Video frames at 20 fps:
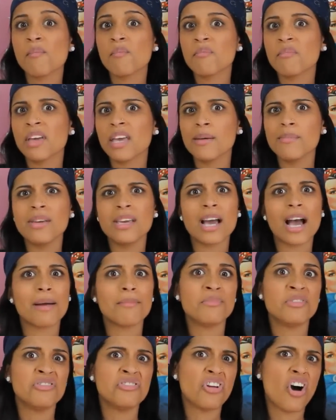Maybe
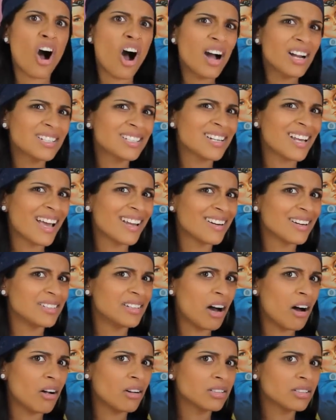I'm not an
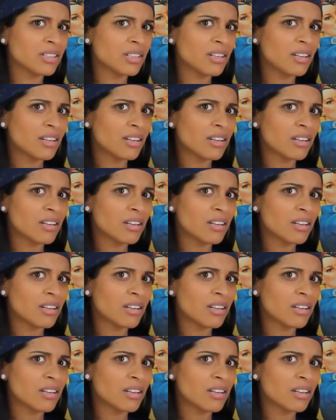adult.